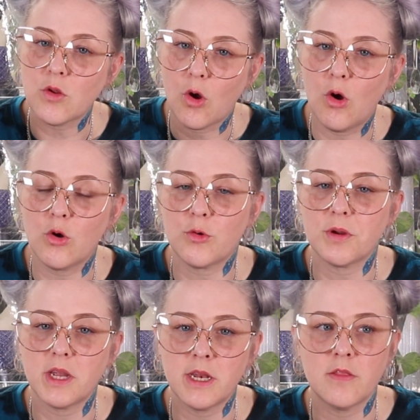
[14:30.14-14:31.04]
in all
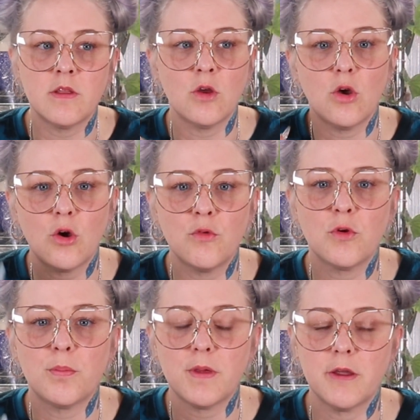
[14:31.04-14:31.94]
green, and then
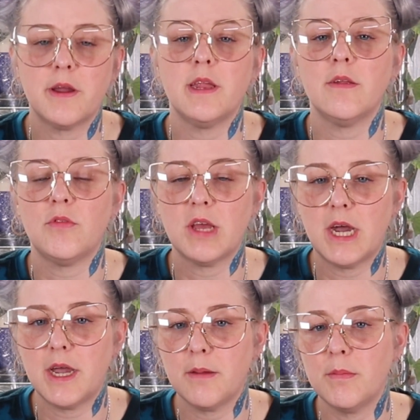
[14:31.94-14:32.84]
over a period of
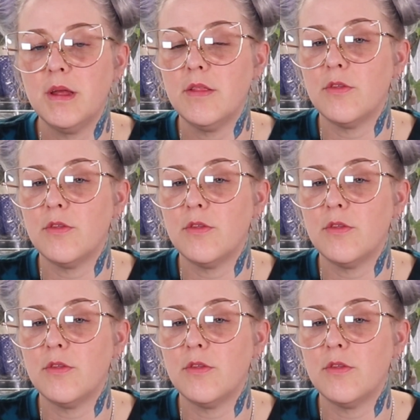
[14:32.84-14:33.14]
time,